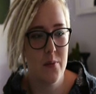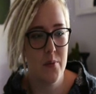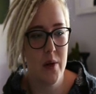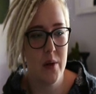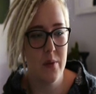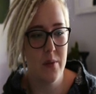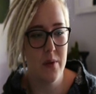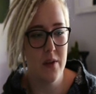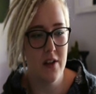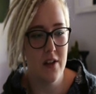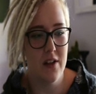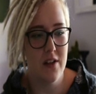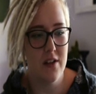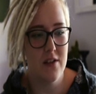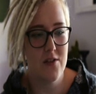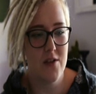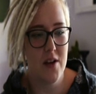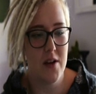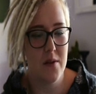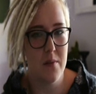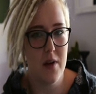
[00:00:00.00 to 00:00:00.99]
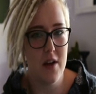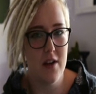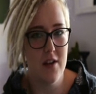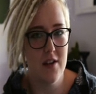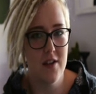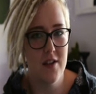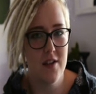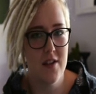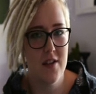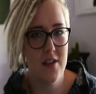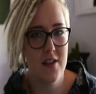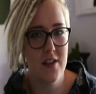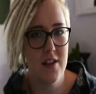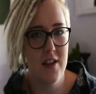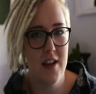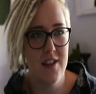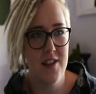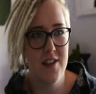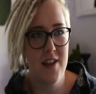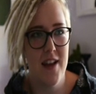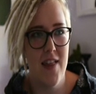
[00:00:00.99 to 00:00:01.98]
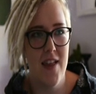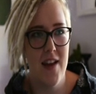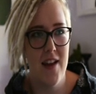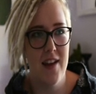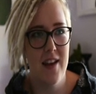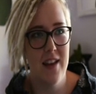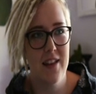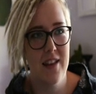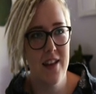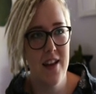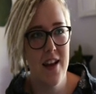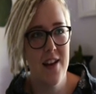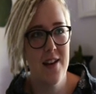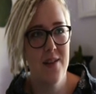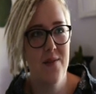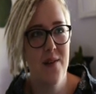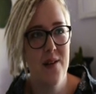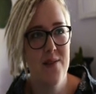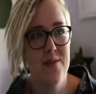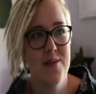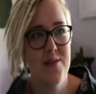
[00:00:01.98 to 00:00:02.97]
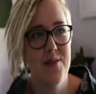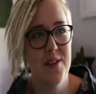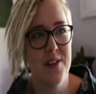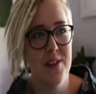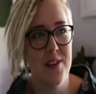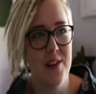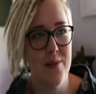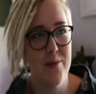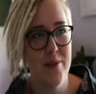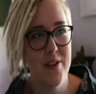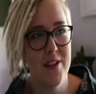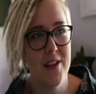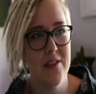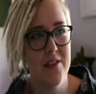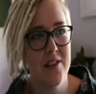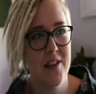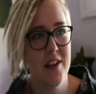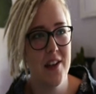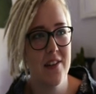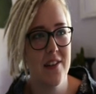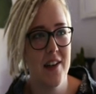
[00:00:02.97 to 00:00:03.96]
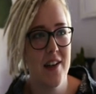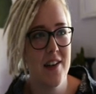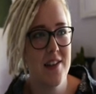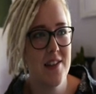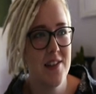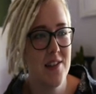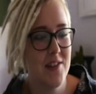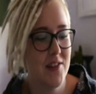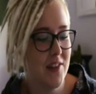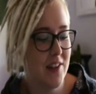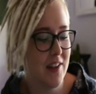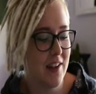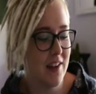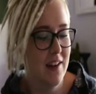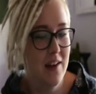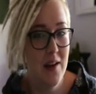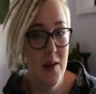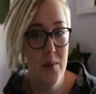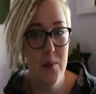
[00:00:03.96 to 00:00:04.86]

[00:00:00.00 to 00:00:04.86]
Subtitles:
Probably dread maintenance. I say that at the end of every video but never get around to doing it.